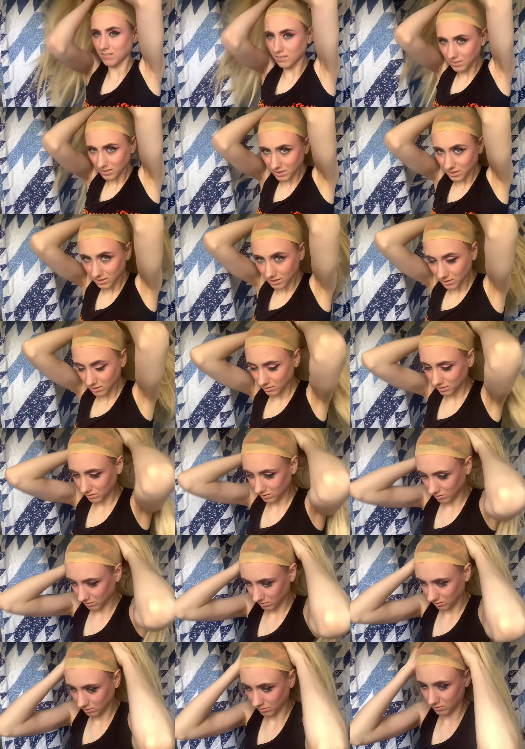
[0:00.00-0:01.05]

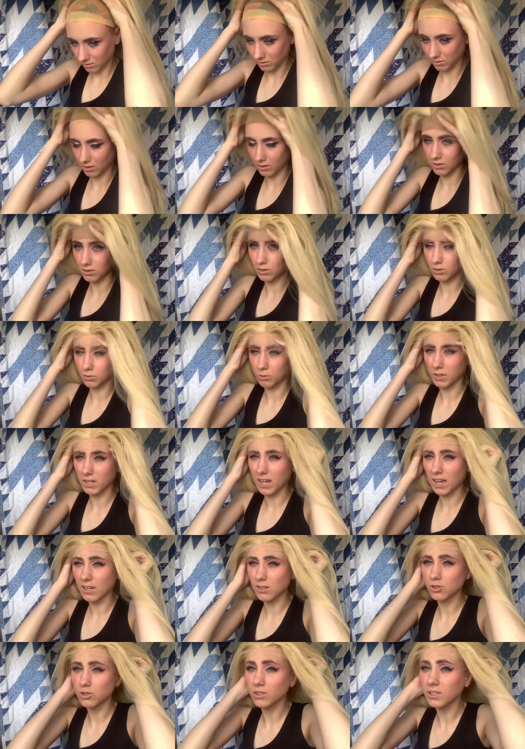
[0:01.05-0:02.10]

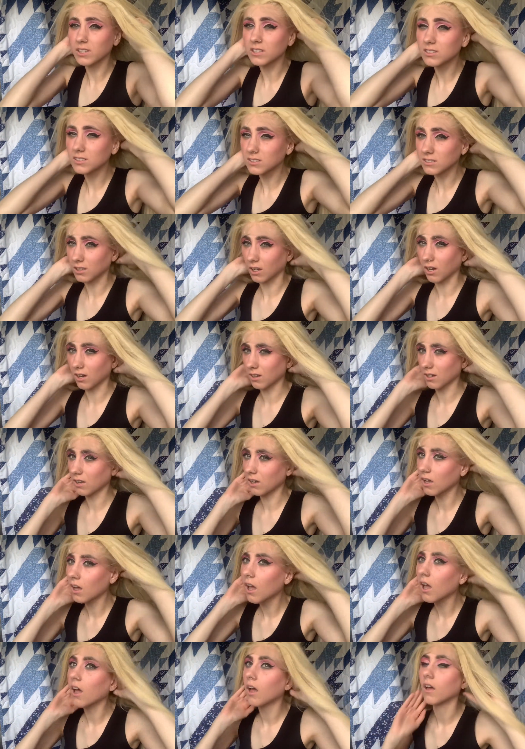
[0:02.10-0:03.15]

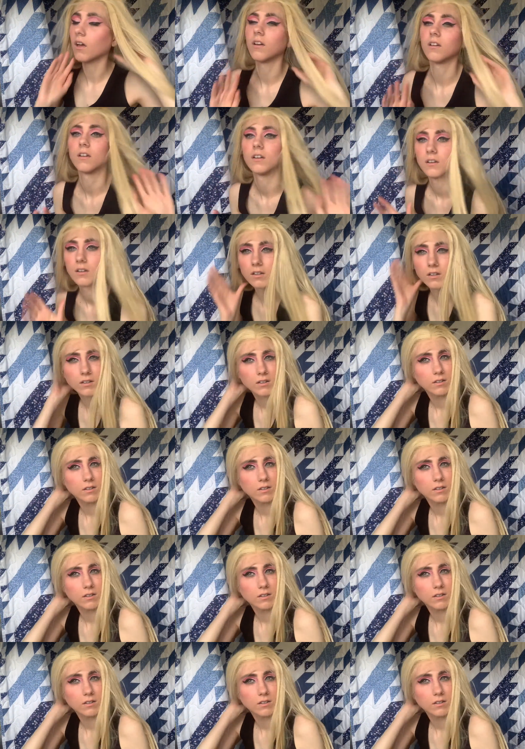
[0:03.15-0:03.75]
(silence)